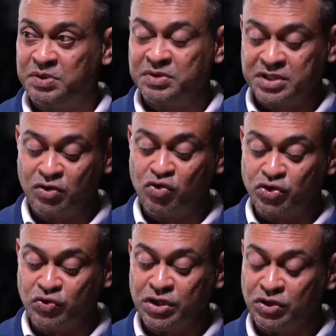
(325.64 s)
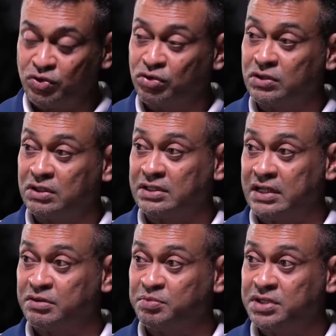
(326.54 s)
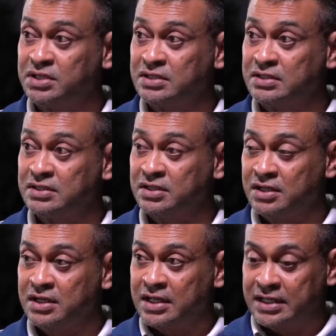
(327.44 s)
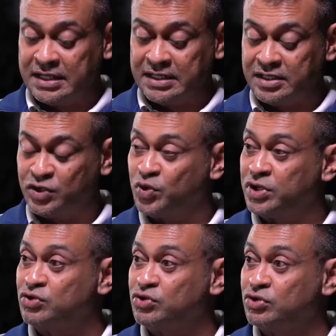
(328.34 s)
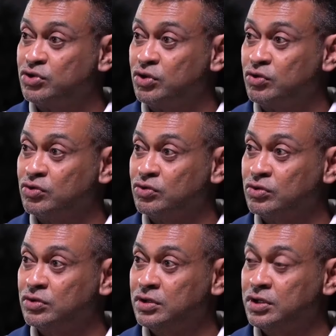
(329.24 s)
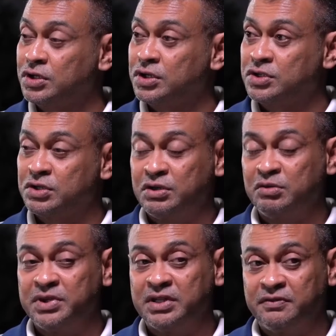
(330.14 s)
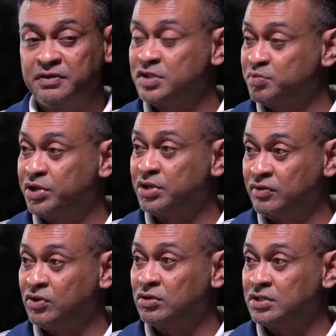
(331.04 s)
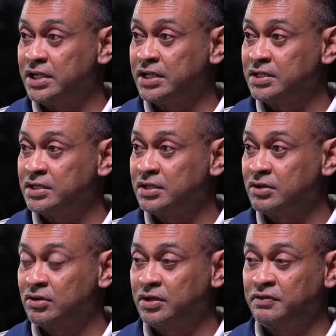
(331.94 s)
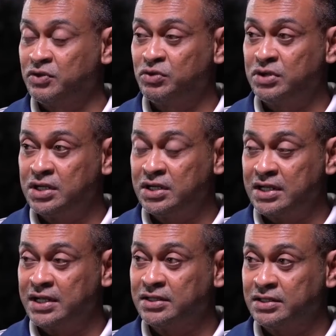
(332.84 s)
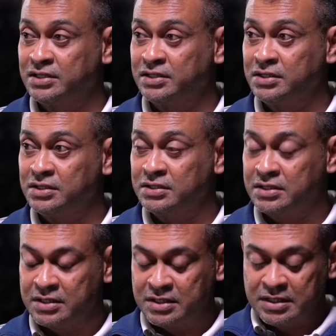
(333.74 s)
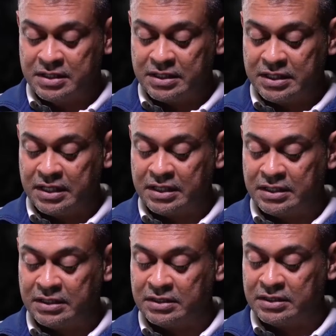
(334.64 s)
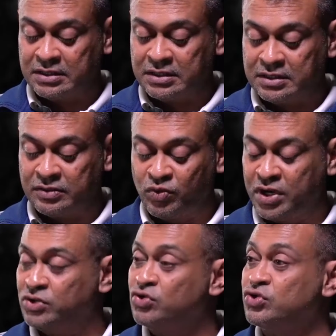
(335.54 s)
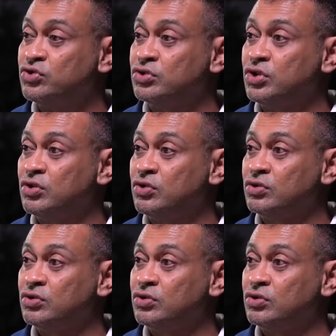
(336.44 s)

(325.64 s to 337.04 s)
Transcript: will say, oh, you need to go to a therapist, then this is where you should go. So he'll be the first point of contact. Or if you need a dietitian, then this is where you should go.